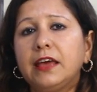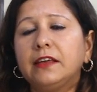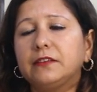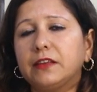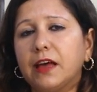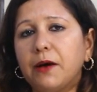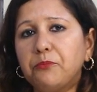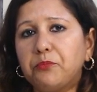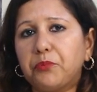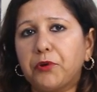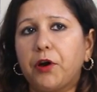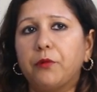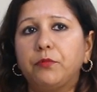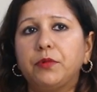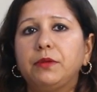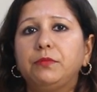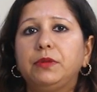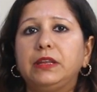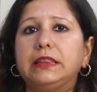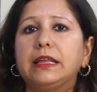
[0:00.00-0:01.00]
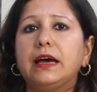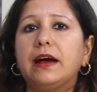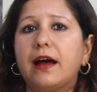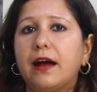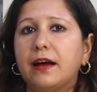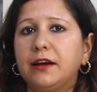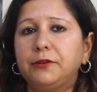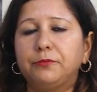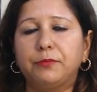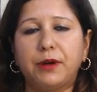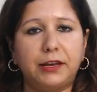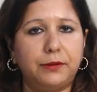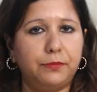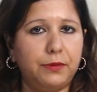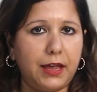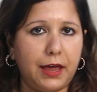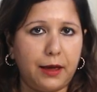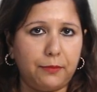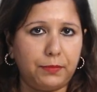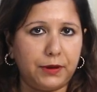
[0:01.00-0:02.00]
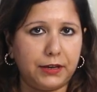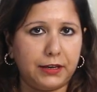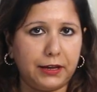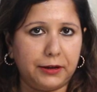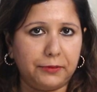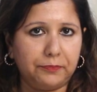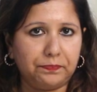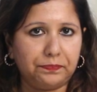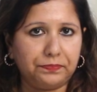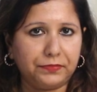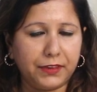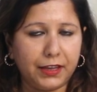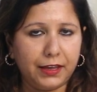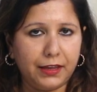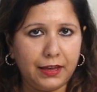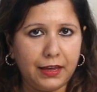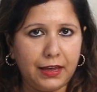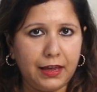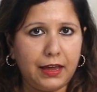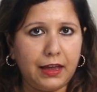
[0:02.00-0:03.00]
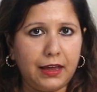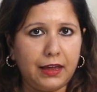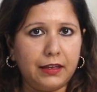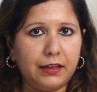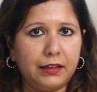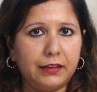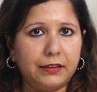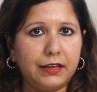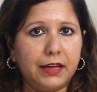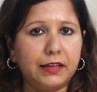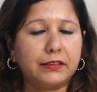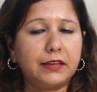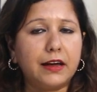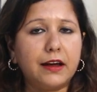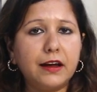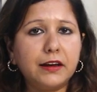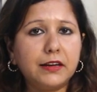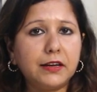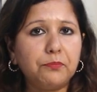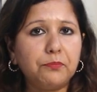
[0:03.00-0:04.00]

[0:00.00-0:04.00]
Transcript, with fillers: some problem in the heart might be happening. The third